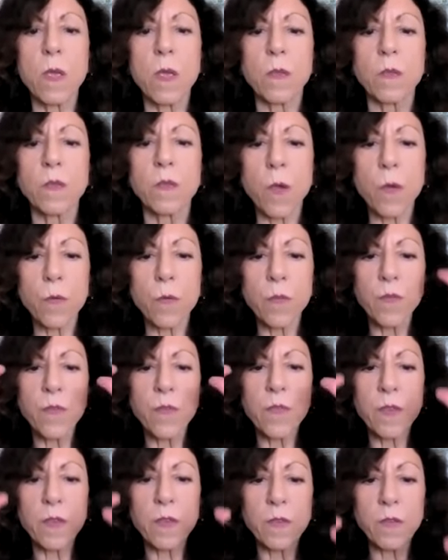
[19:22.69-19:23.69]
So
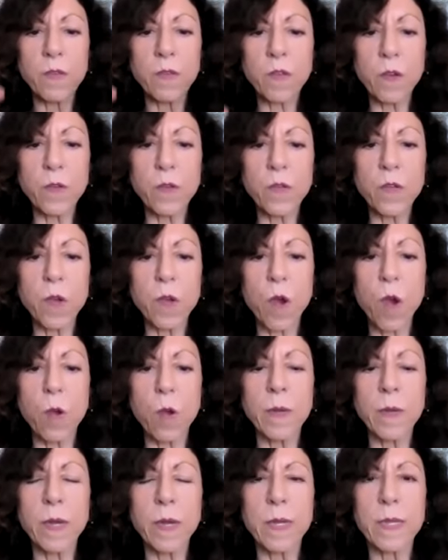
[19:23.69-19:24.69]
this starts to
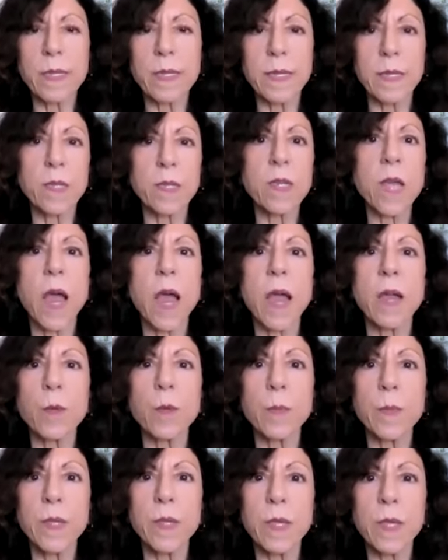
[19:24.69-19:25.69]
harmonize the
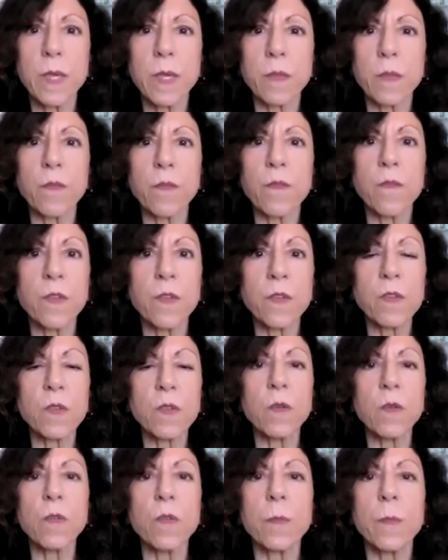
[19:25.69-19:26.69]
entire being, the
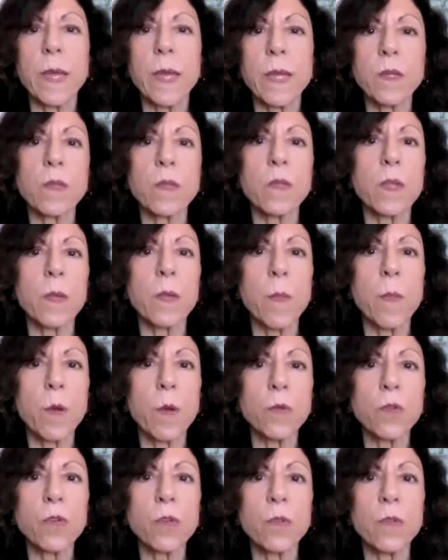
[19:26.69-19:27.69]
physical, the mental, the
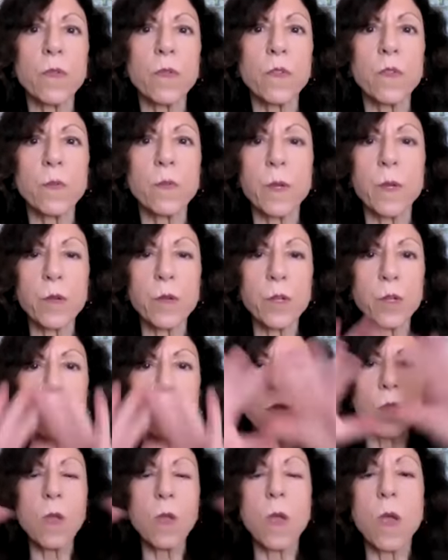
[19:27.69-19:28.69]
emotional, the
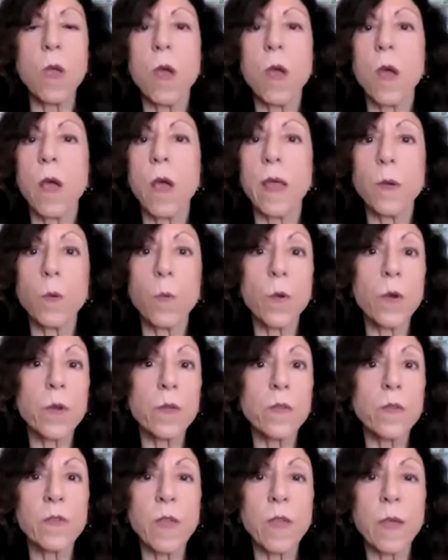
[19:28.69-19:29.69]
spiritual, and it
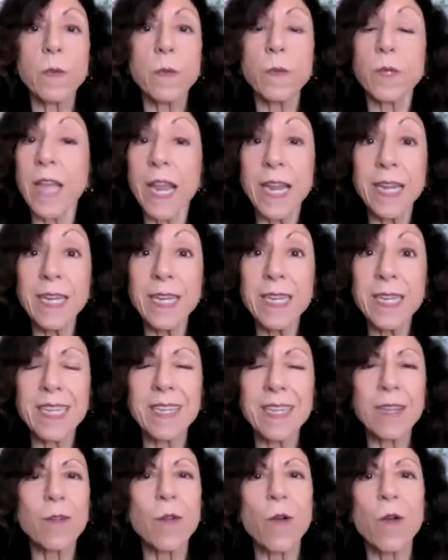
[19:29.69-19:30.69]
works
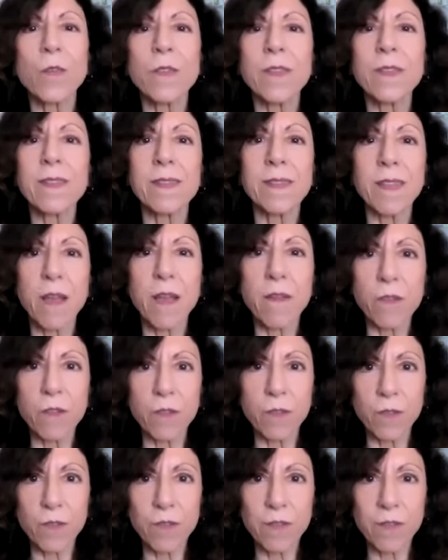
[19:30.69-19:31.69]
simultaneously on all these
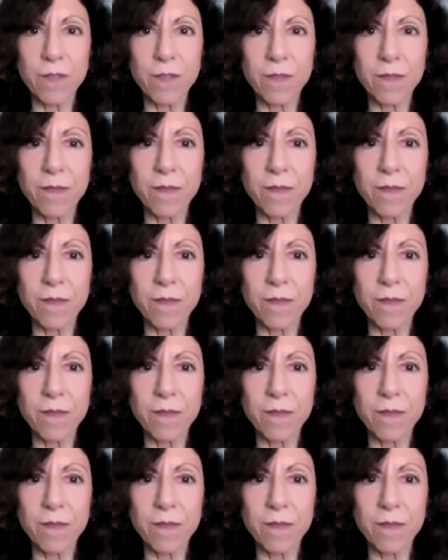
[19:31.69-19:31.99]
levels.